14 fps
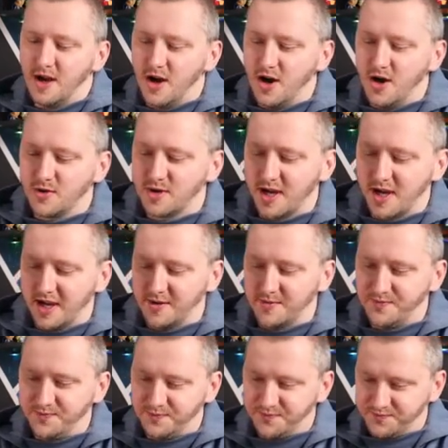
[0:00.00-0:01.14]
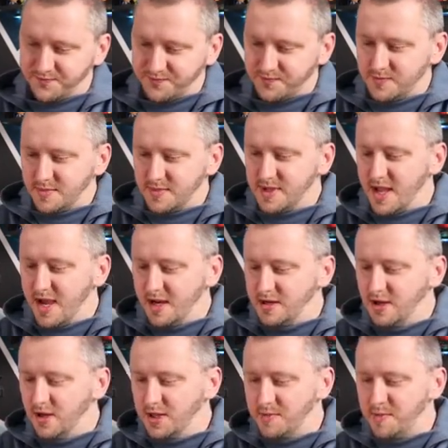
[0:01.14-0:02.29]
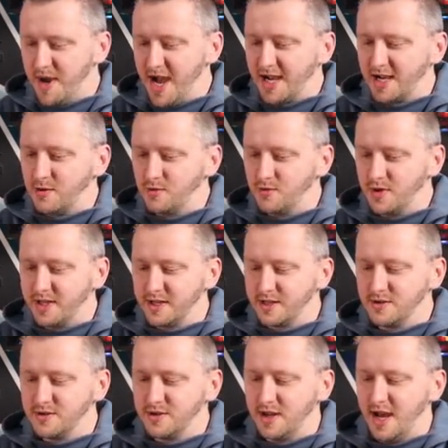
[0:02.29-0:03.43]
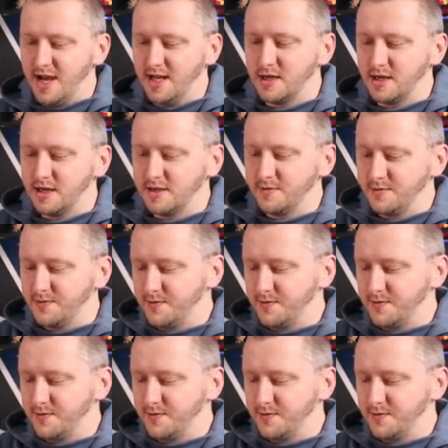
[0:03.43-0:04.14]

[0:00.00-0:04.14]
Okay, another pack with Lunala.